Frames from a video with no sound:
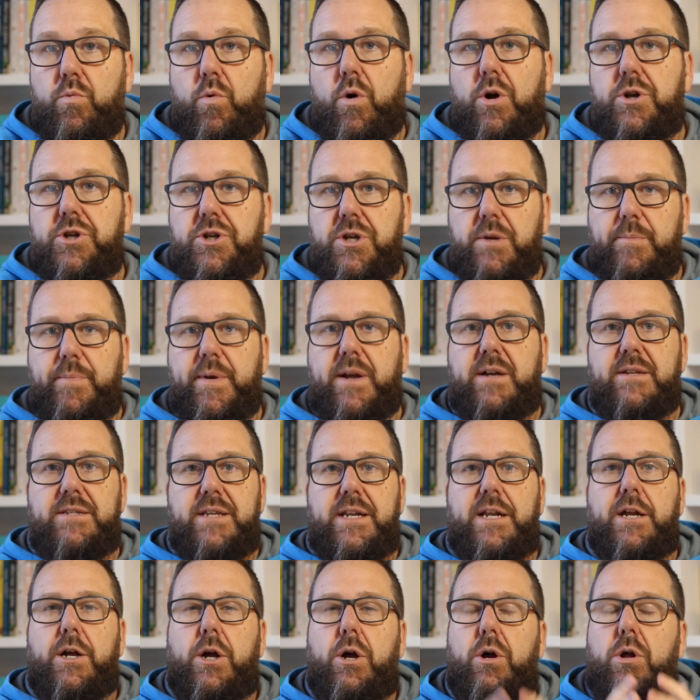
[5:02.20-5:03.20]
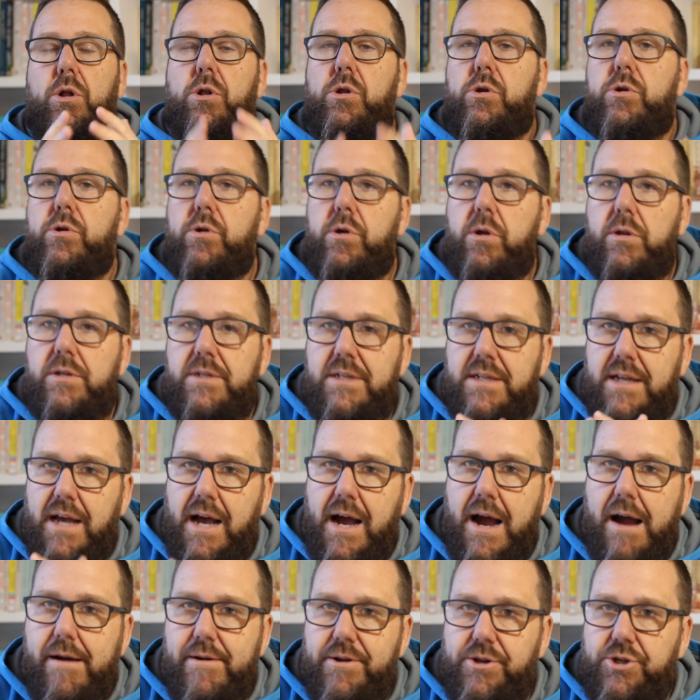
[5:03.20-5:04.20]
you to watch it because it includes
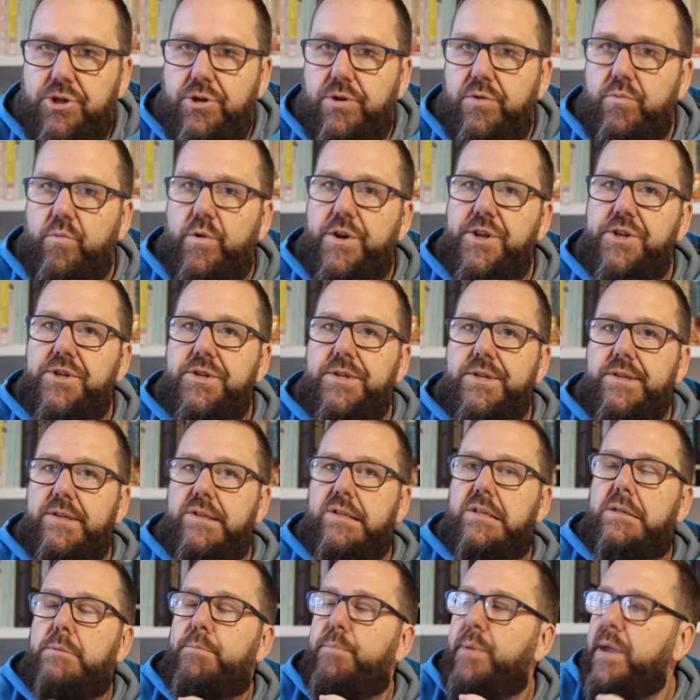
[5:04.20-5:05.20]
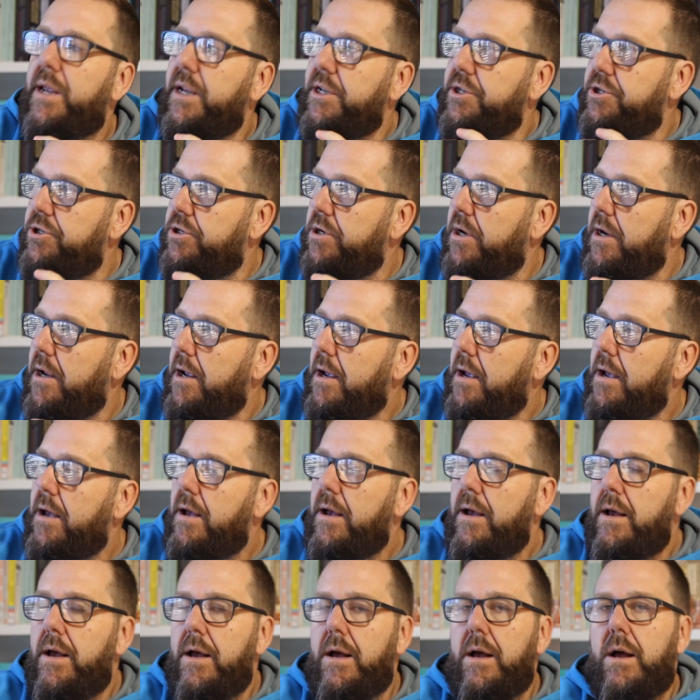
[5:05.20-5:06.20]
Tara June Winch's speech,
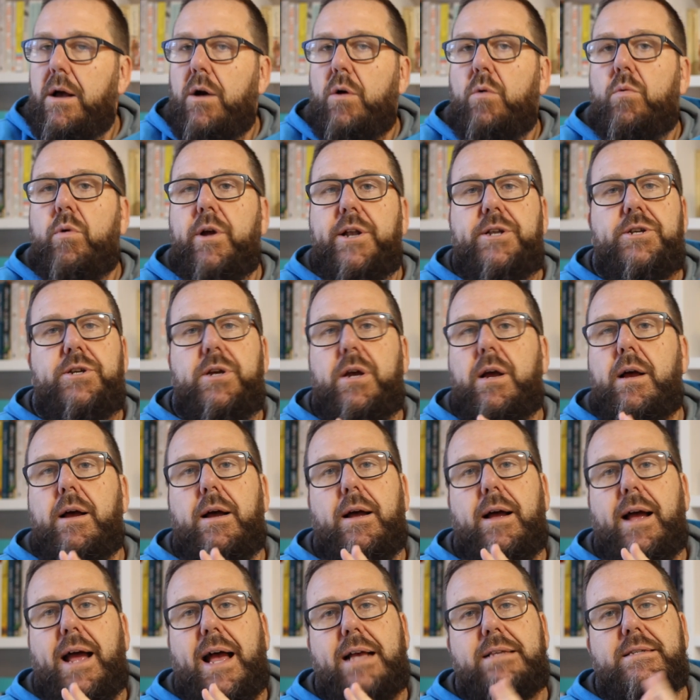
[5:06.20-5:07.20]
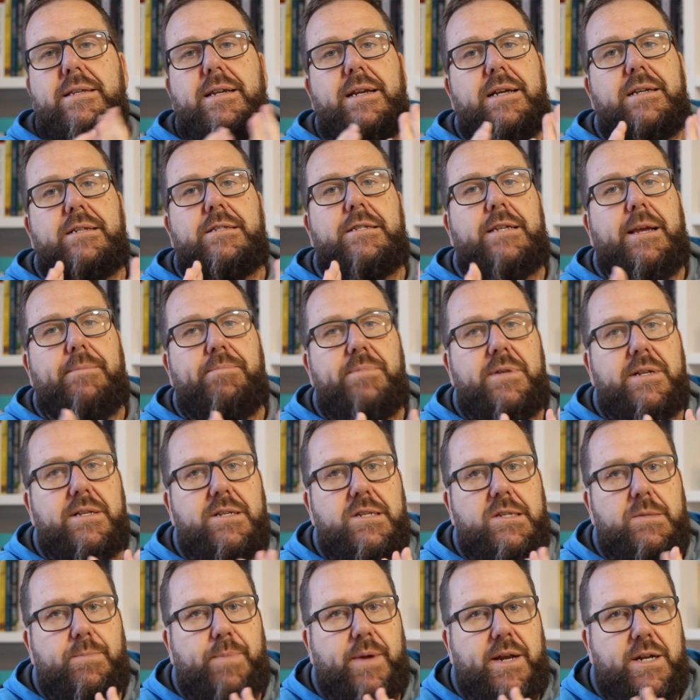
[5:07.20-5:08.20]
which as an
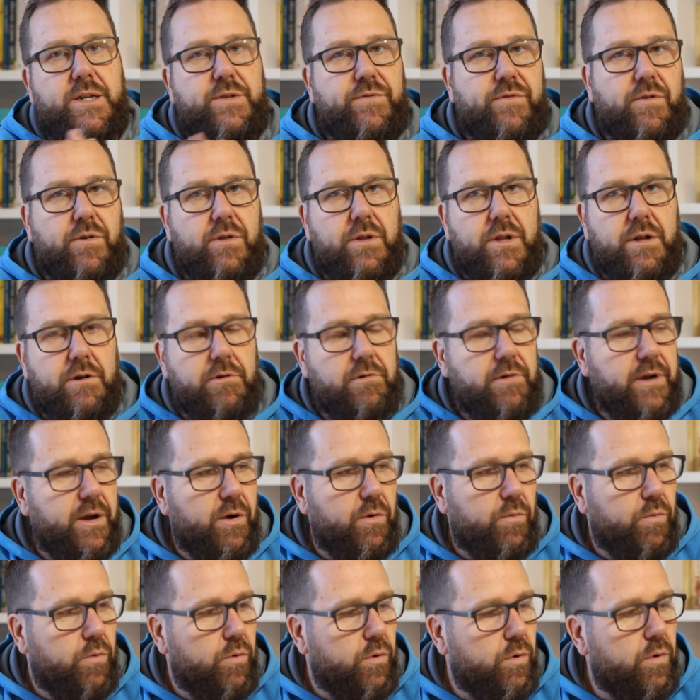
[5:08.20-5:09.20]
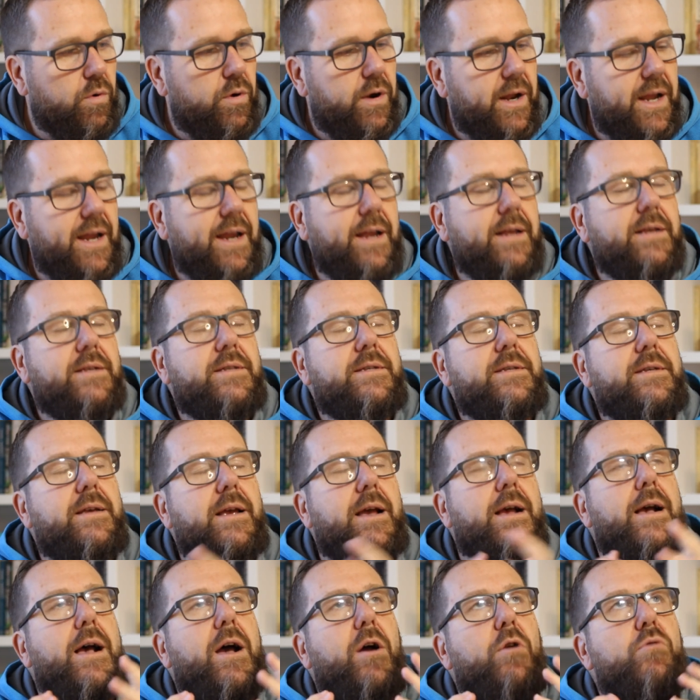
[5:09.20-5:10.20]
acceptance speech for a literary award is
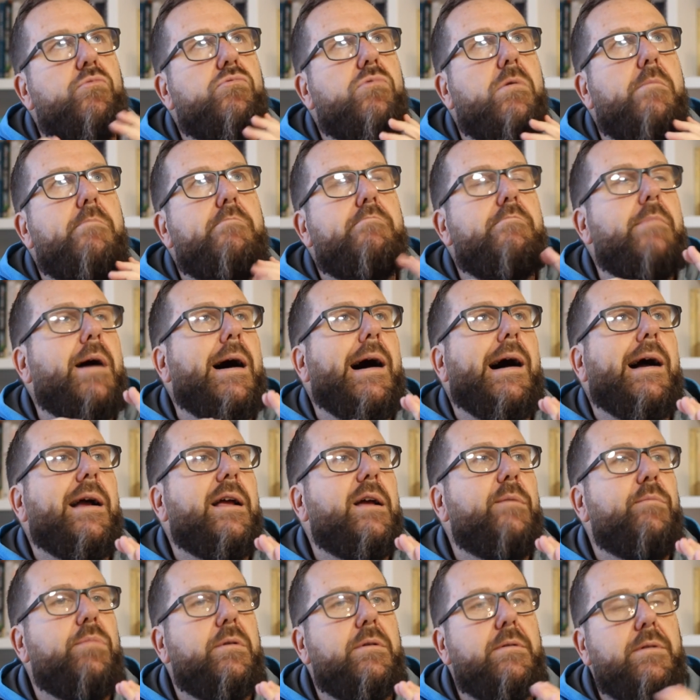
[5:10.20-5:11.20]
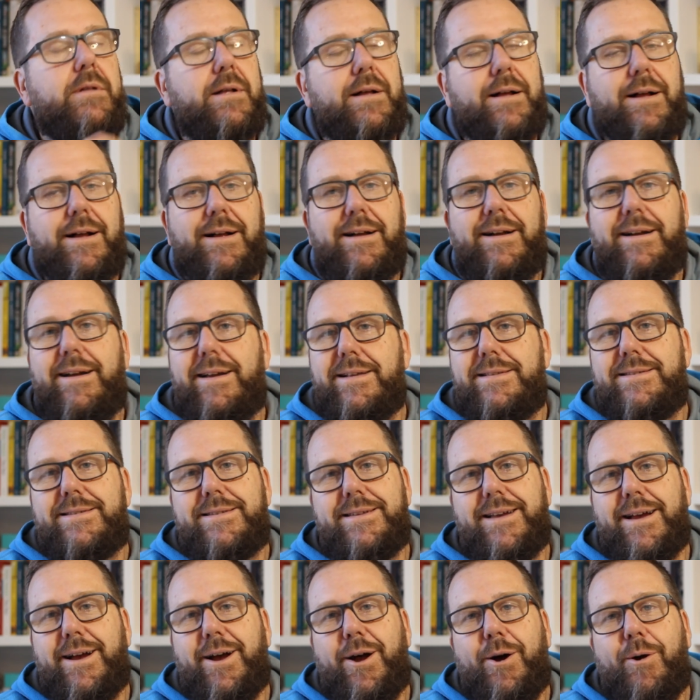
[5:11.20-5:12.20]
remarkable.
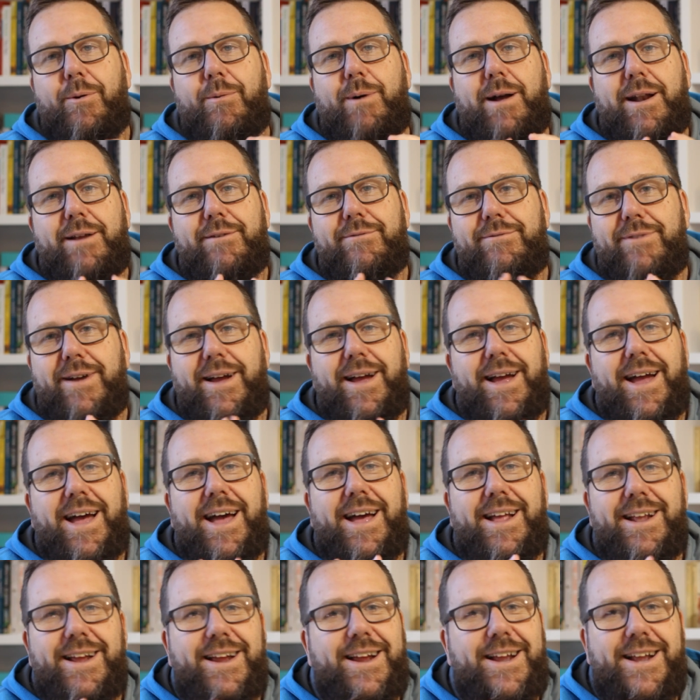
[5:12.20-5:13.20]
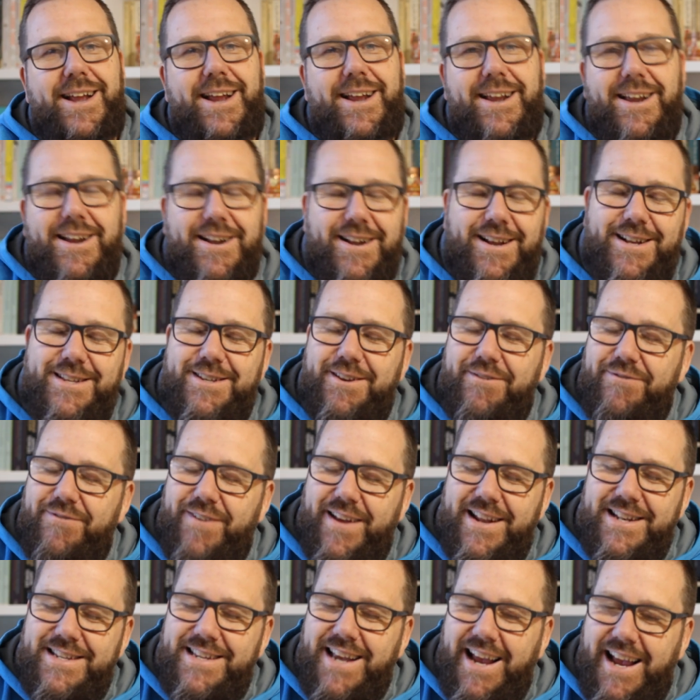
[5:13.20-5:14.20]
It's a
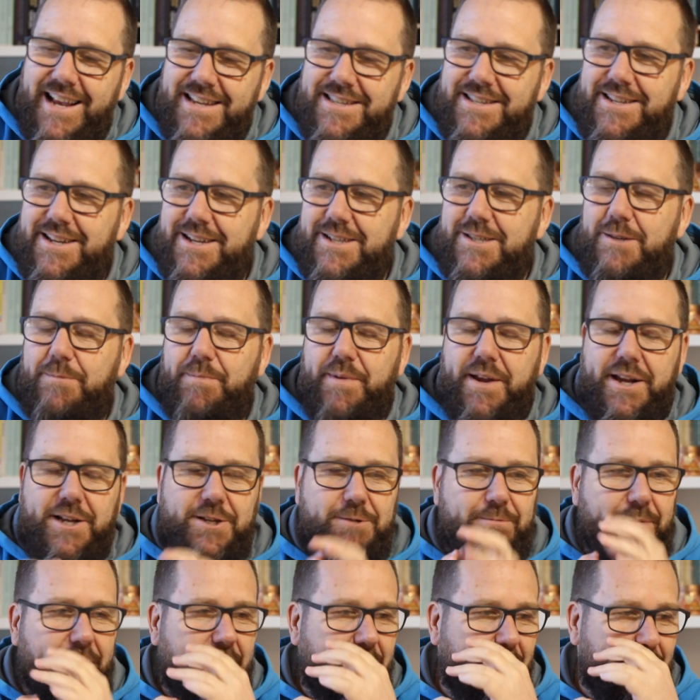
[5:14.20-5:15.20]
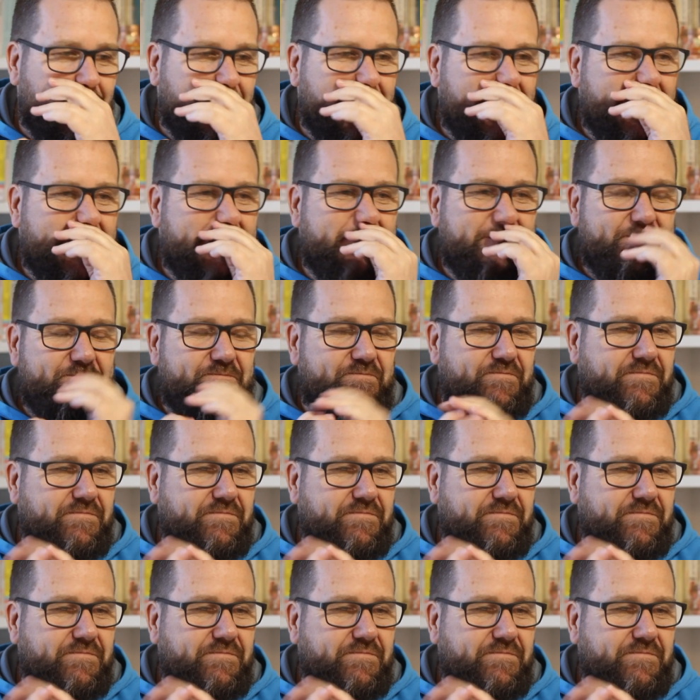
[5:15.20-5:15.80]
fantastic speech because